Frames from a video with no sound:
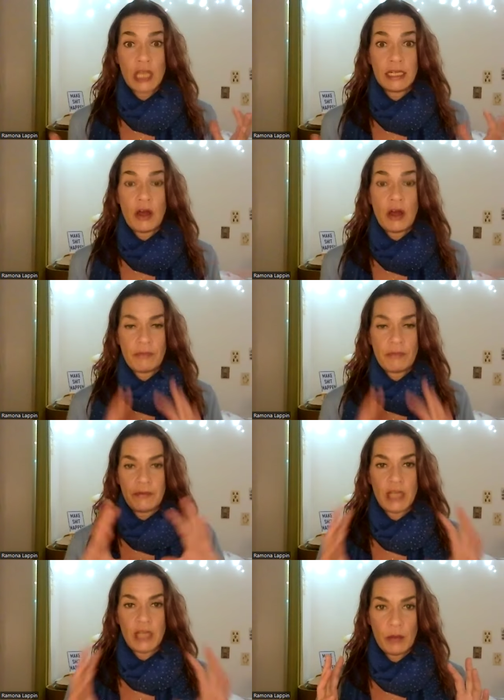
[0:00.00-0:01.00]
gentle love
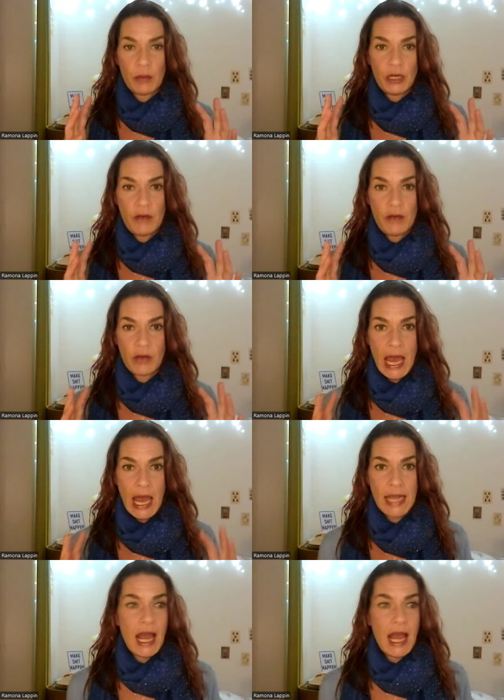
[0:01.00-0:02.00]
within the omni love,
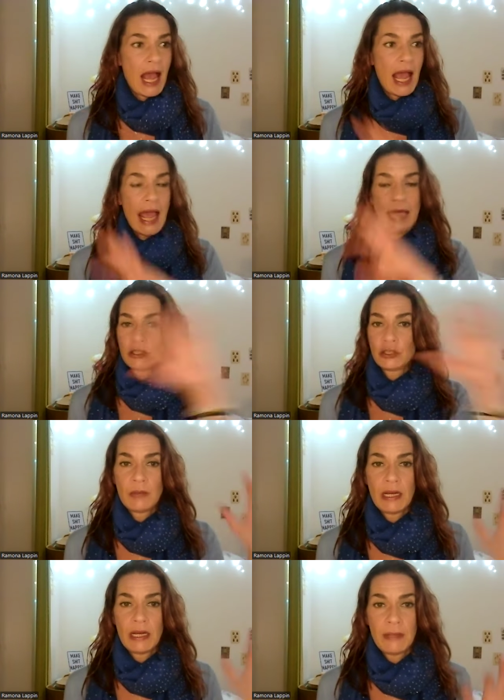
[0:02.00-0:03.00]
okay? And
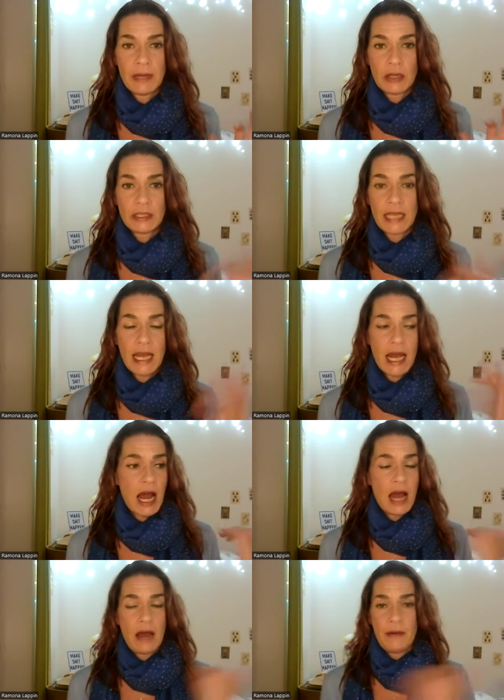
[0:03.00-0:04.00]
too many people out there
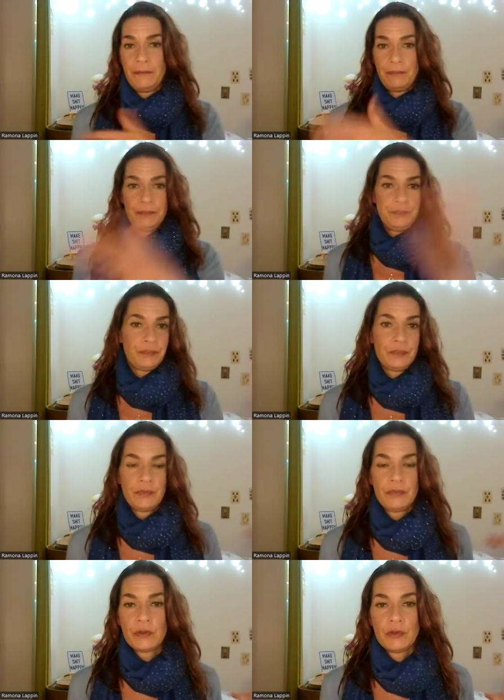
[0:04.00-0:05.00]
are
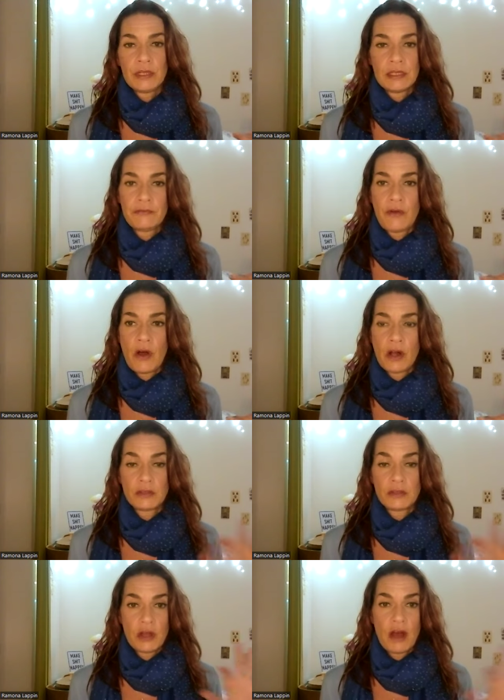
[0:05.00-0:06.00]
doing this
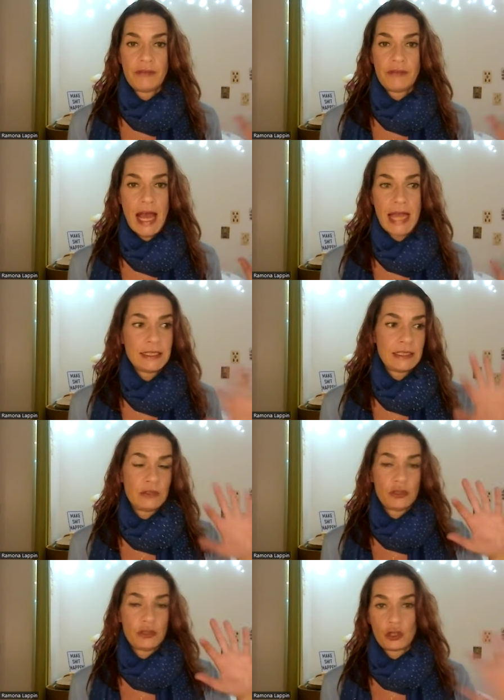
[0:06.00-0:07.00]
false love light
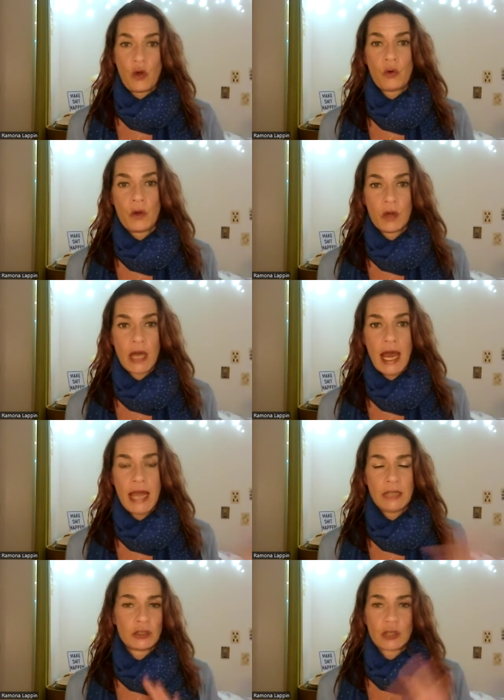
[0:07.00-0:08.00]
show,
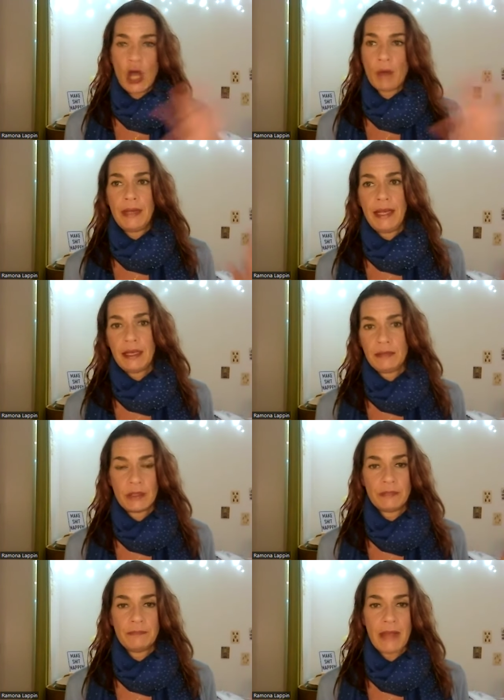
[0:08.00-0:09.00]
okay, just copying
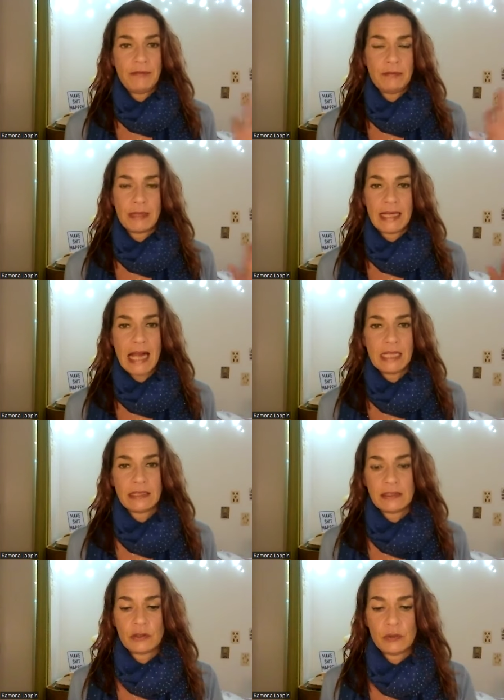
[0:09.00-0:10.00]
what everybody
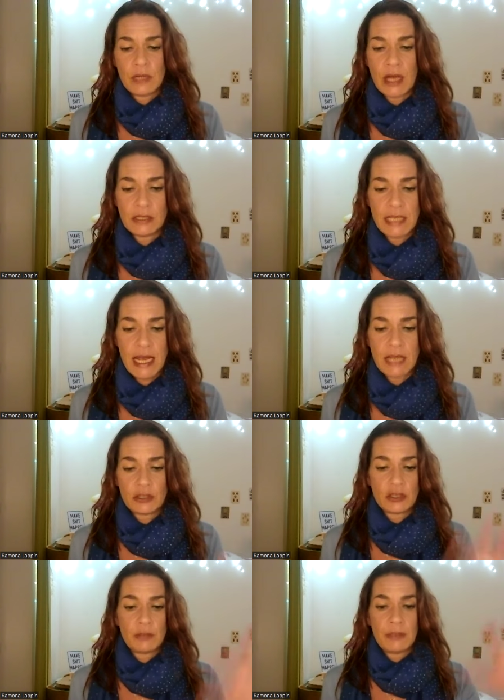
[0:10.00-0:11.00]
else is doing out there
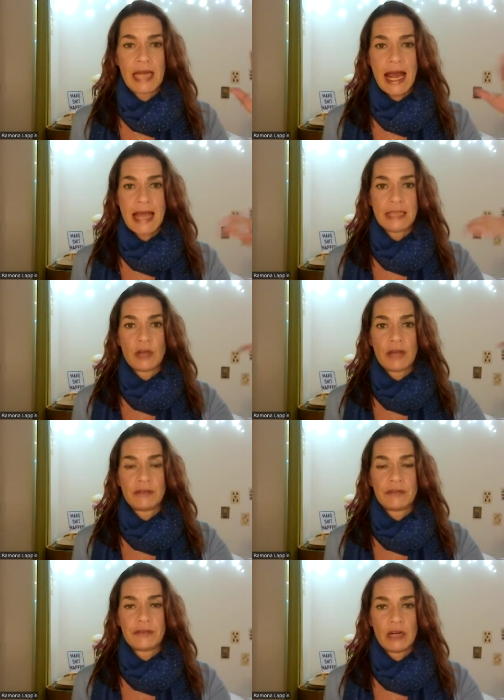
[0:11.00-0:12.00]
just to be liked, to
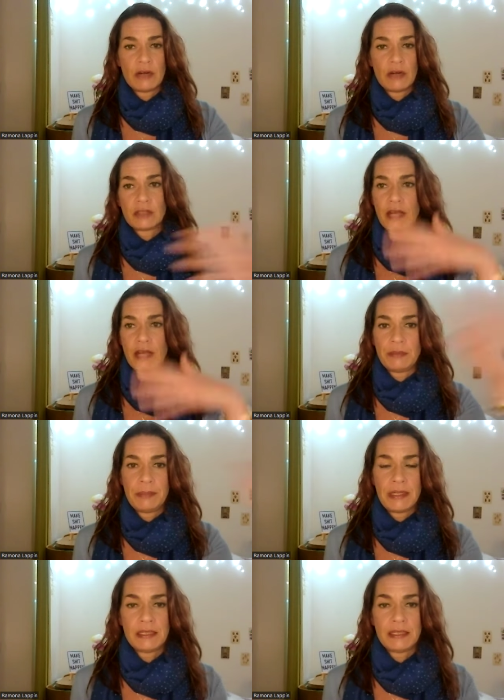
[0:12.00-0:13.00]
have the followers, to have the
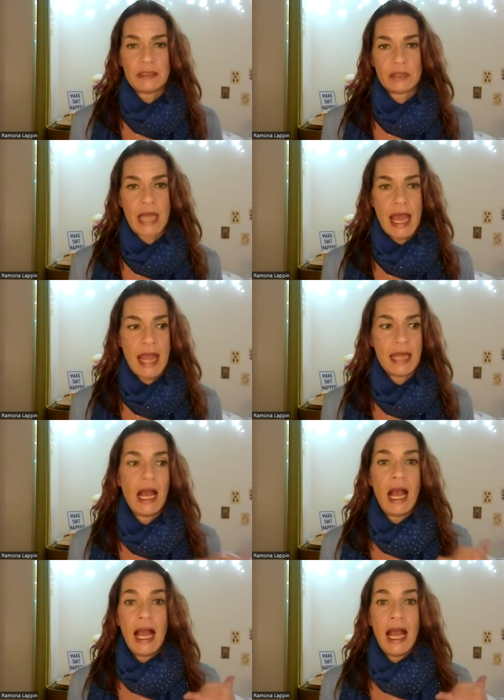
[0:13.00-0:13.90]
business, okay?